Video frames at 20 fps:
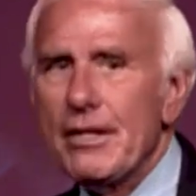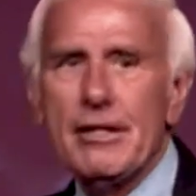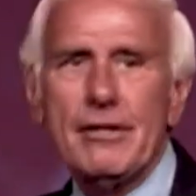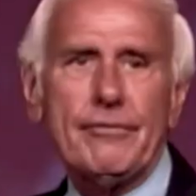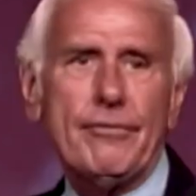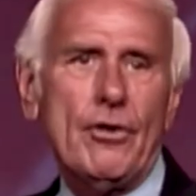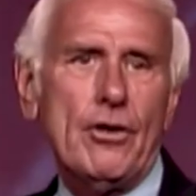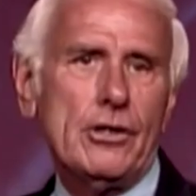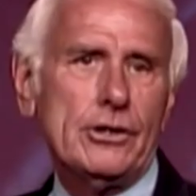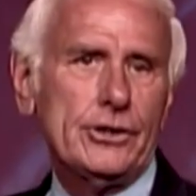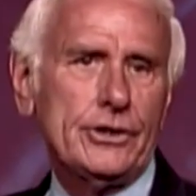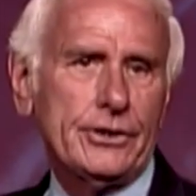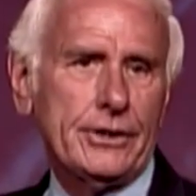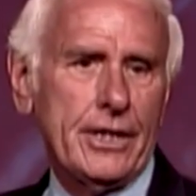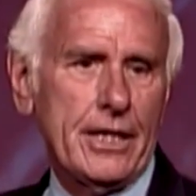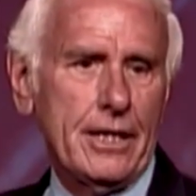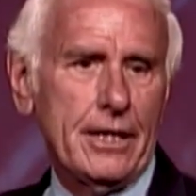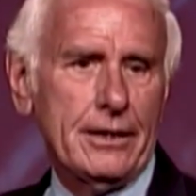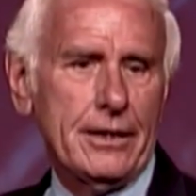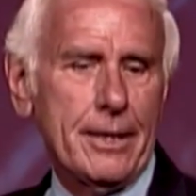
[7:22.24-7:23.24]
Far as you
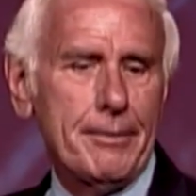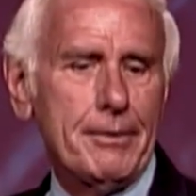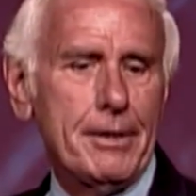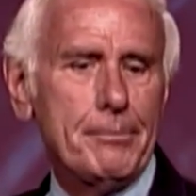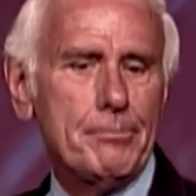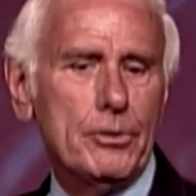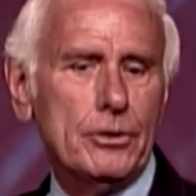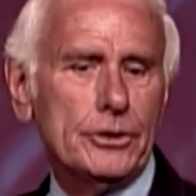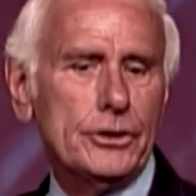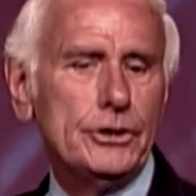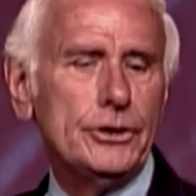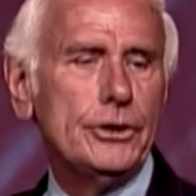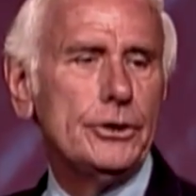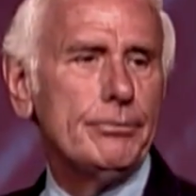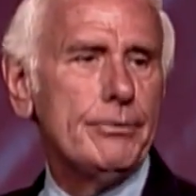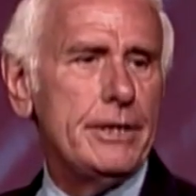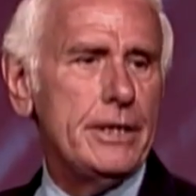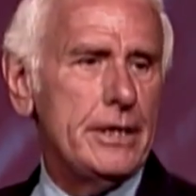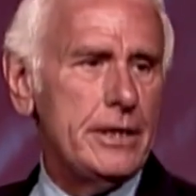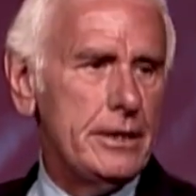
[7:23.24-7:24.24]
can. How many books should you
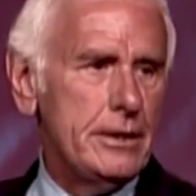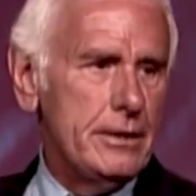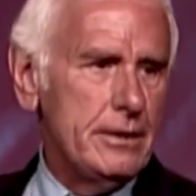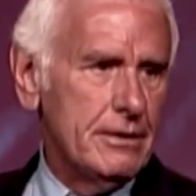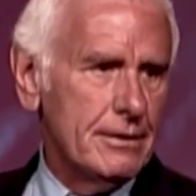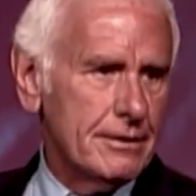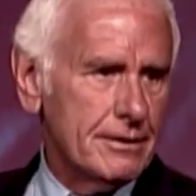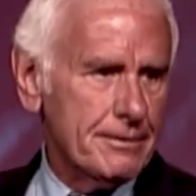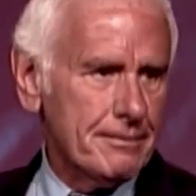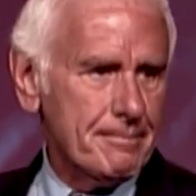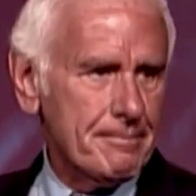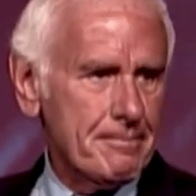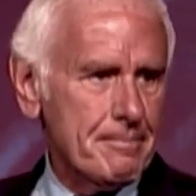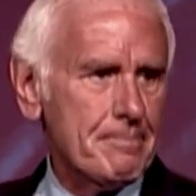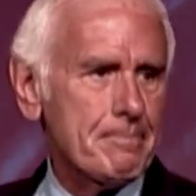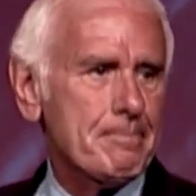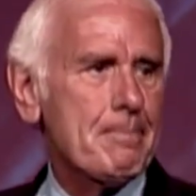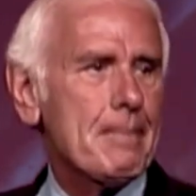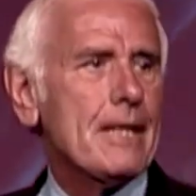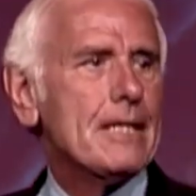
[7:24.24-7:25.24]
read?
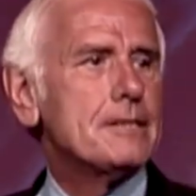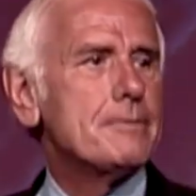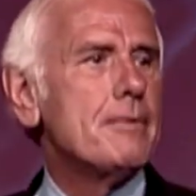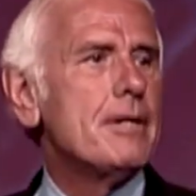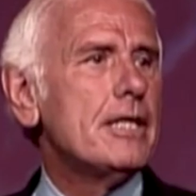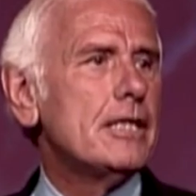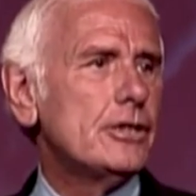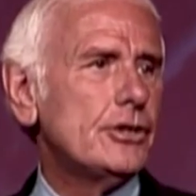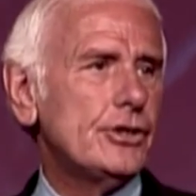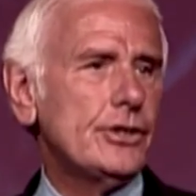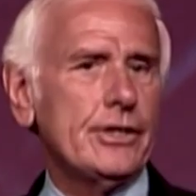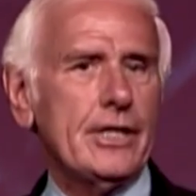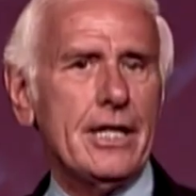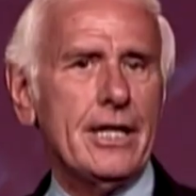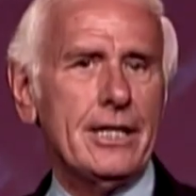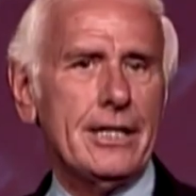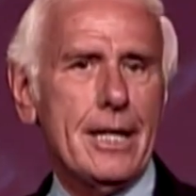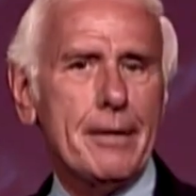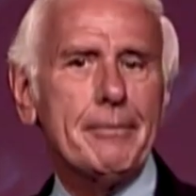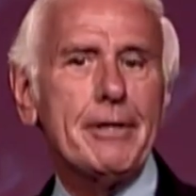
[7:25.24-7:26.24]
As many as you
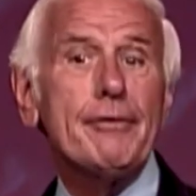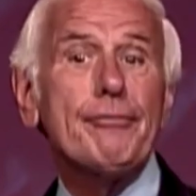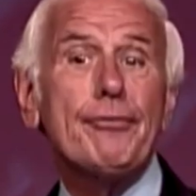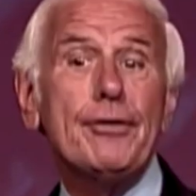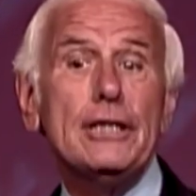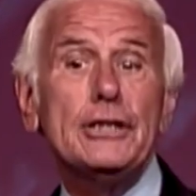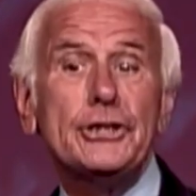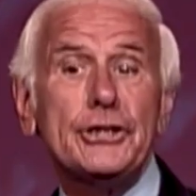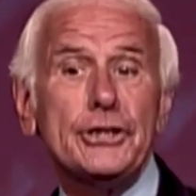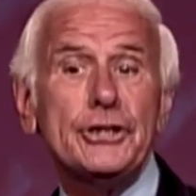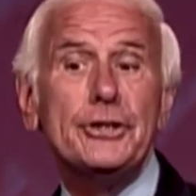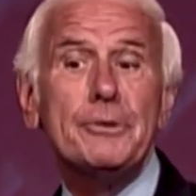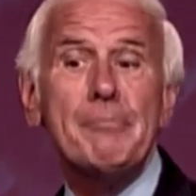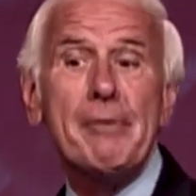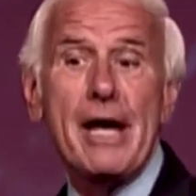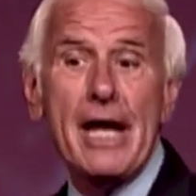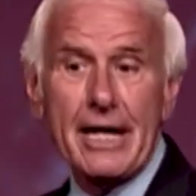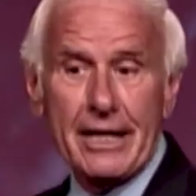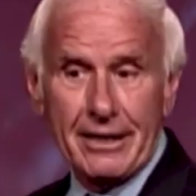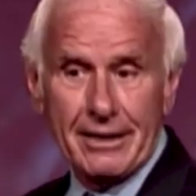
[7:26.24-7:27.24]
can. How many friends should you
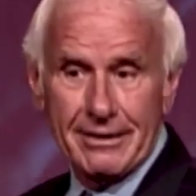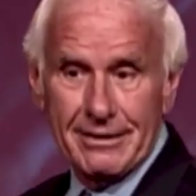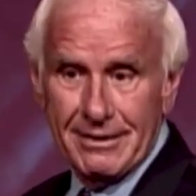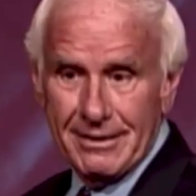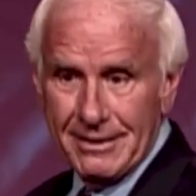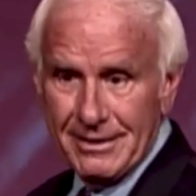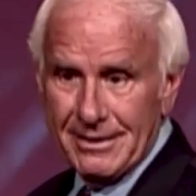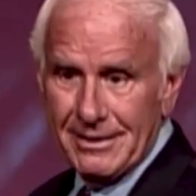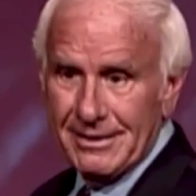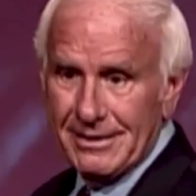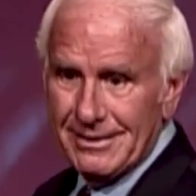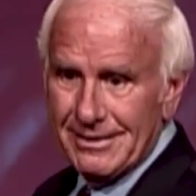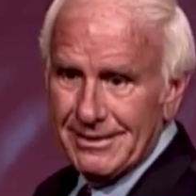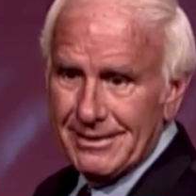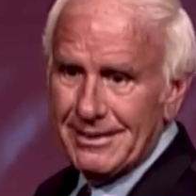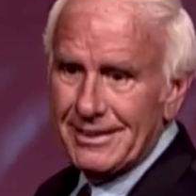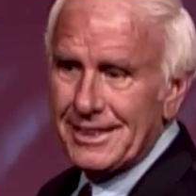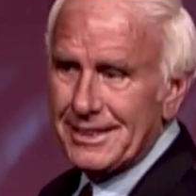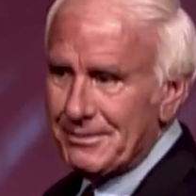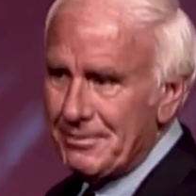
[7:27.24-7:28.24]
make?
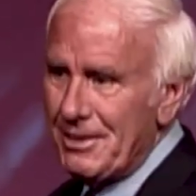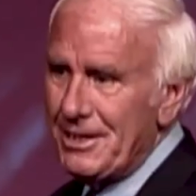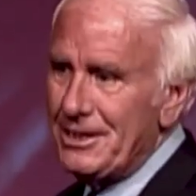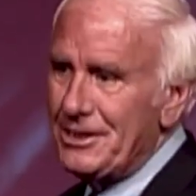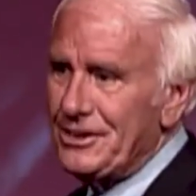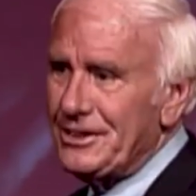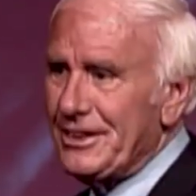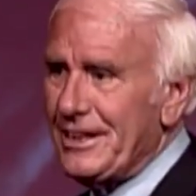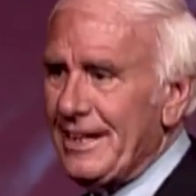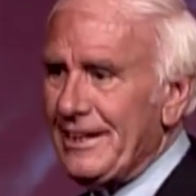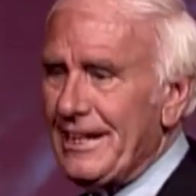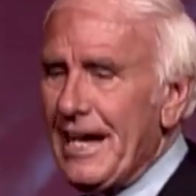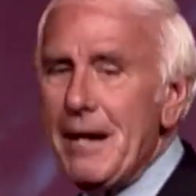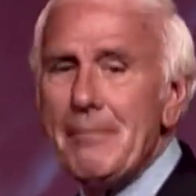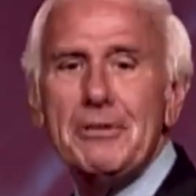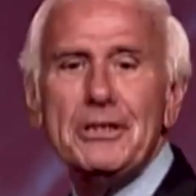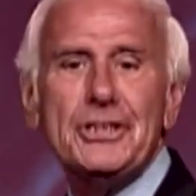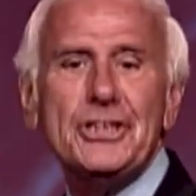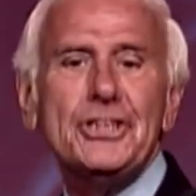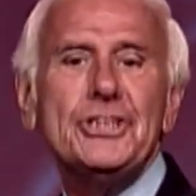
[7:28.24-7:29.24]
As many as you can. How
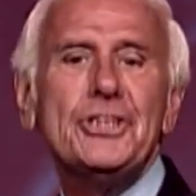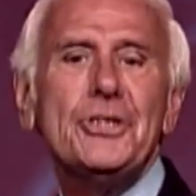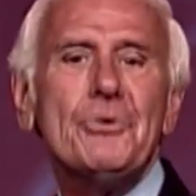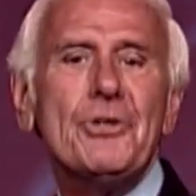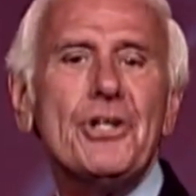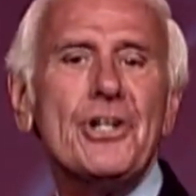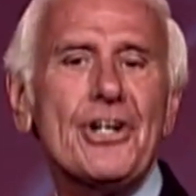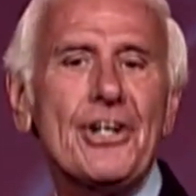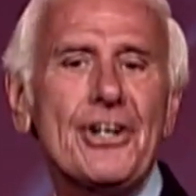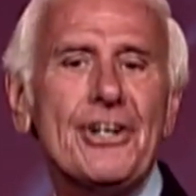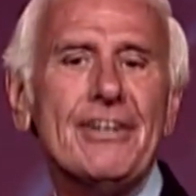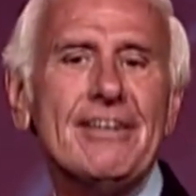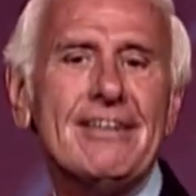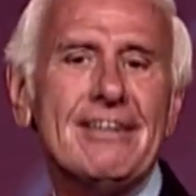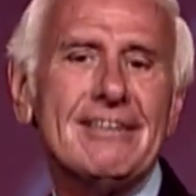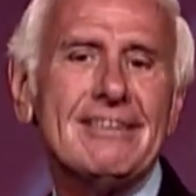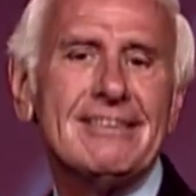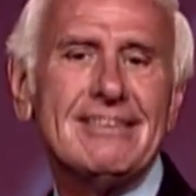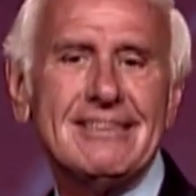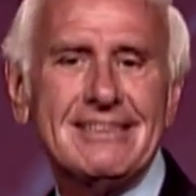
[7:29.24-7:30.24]
much should you earn?
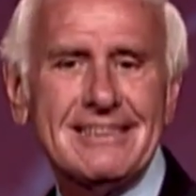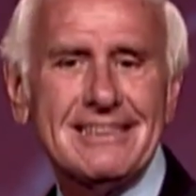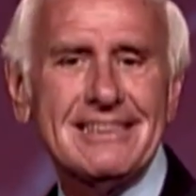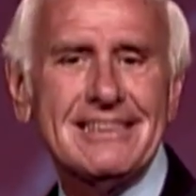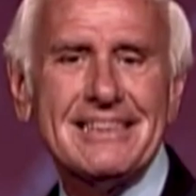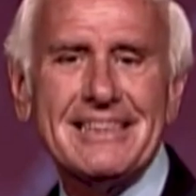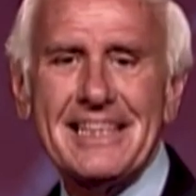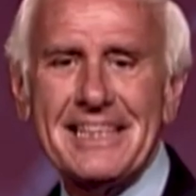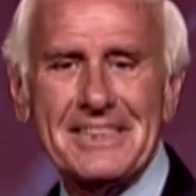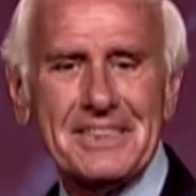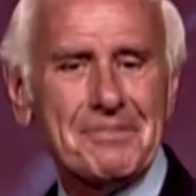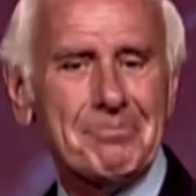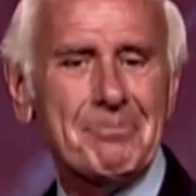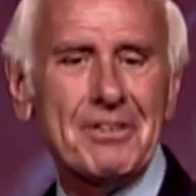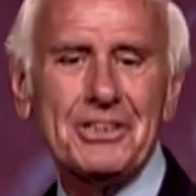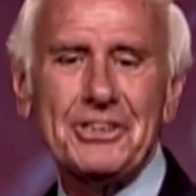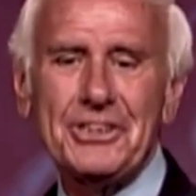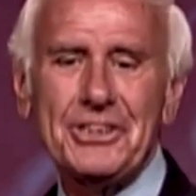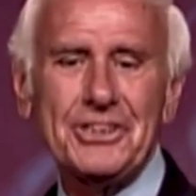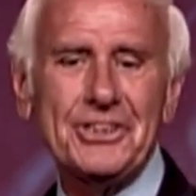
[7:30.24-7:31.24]
As
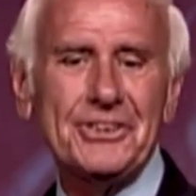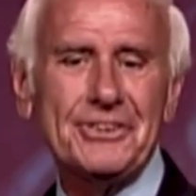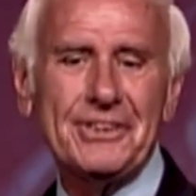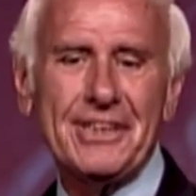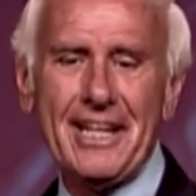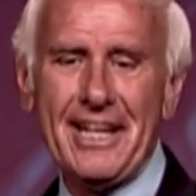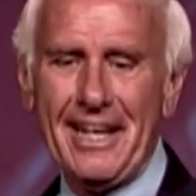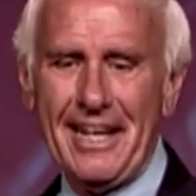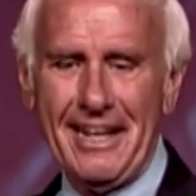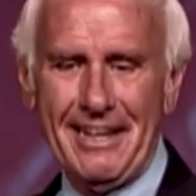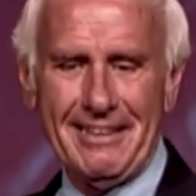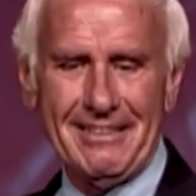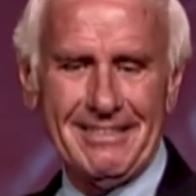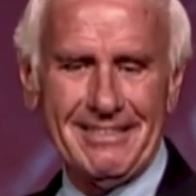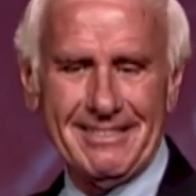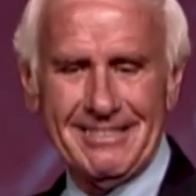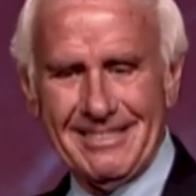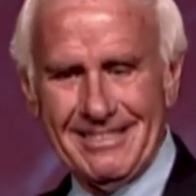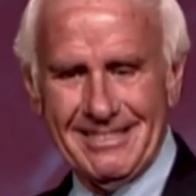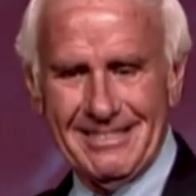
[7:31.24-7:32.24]
much as you can.
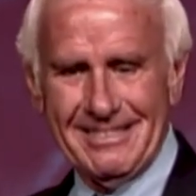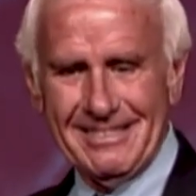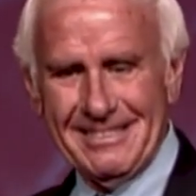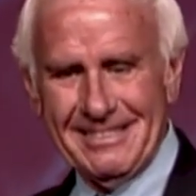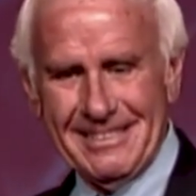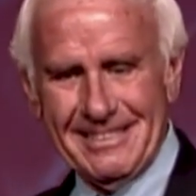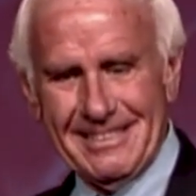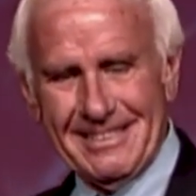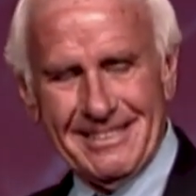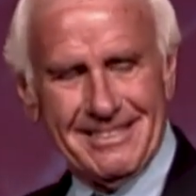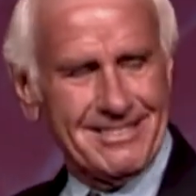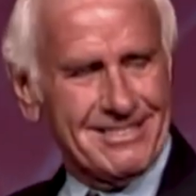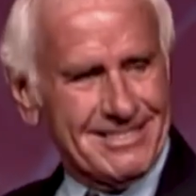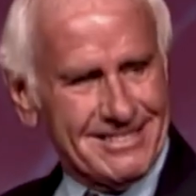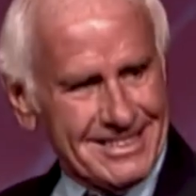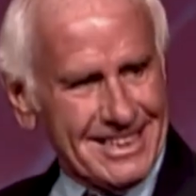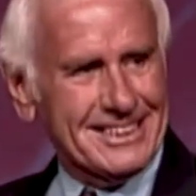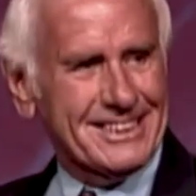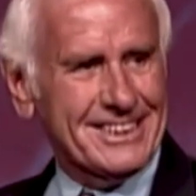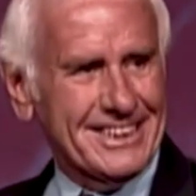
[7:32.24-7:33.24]

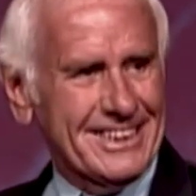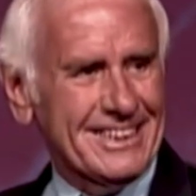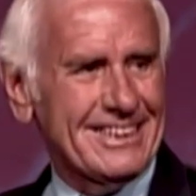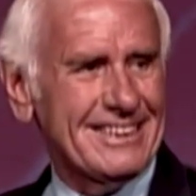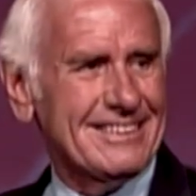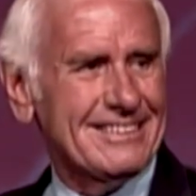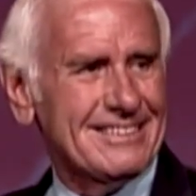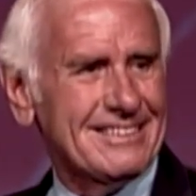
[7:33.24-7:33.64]
That's it.